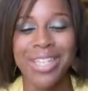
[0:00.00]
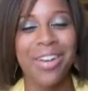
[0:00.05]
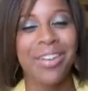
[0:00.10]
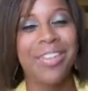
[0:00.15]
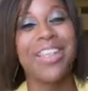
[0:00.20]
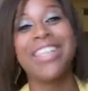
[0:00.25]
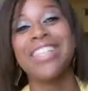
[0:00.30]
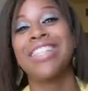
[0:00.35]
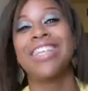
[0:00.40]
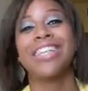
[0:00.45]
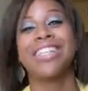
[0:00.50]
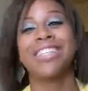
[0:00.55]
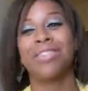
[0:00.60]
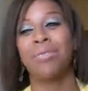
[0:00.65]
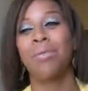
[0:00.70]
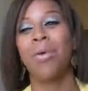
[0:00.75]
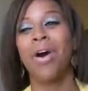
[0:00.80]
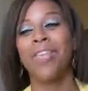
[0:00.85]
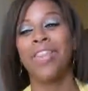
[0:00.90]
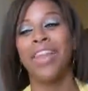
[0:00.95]
So this is
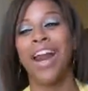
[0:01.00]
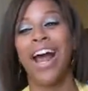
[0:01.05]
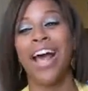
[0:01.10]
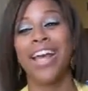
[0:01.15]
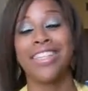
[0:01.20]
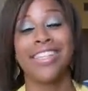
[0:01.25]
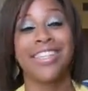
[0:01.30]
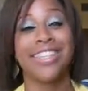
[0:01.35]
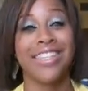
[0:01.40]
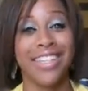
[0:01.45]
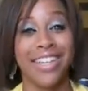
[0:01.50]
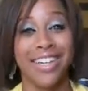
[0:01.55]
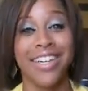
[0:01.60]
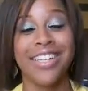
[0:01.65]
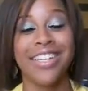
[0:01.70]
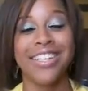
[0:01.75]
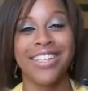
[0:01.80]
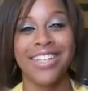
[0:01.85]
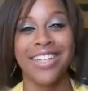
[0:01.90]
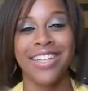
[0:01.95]
the one that I
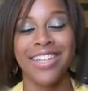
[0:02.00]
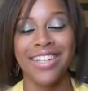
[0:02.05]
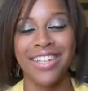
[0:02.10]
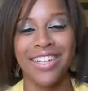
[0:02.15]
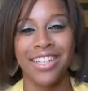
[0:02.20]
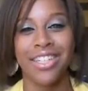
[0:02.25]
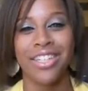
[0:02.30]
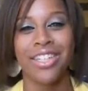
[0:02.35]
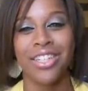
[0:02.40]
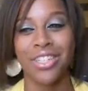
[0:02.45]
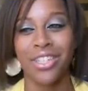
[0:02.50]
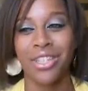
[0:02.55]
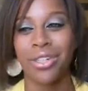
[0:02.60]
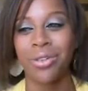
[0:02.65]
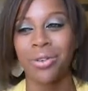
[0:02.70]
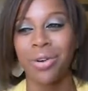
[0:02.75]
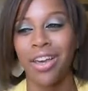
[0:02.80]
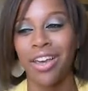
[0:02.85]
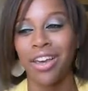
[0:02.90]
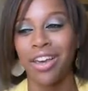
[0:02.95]
seriously needed to
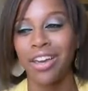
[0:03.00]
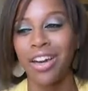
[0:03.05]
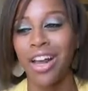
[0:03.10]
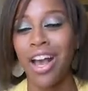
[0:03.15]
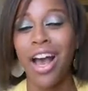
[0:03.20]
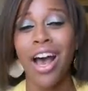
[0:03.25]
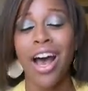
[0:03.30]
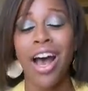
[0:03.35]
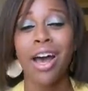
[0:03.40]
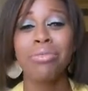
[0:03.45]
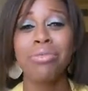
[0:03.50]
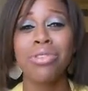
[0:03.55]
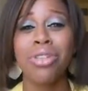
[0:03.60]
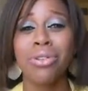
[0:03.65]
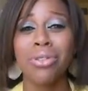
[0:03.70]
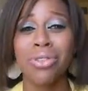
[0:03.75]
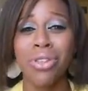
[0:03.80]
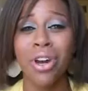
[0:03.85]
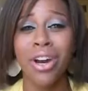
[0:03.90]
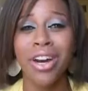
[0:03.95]
do, and I'm
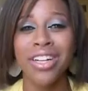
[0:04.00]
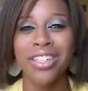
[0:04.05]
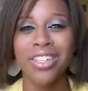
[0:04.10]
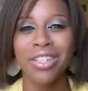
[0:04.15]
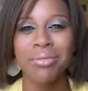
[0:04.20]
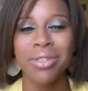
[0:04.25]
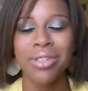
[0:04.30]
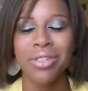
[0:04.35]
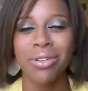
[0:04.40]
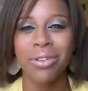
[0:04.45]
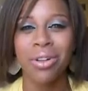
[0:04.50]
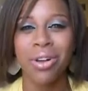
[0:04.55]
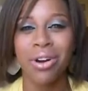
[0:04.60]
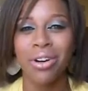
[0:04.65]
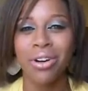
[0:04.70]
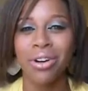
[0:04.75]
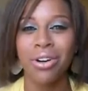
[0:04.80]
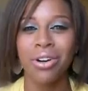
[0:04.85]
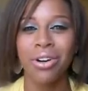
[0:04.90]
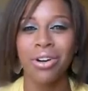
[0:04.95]
so sorry it took me so
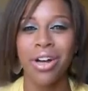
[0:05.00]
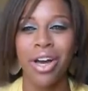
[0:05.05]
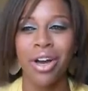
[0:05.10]
long, girl.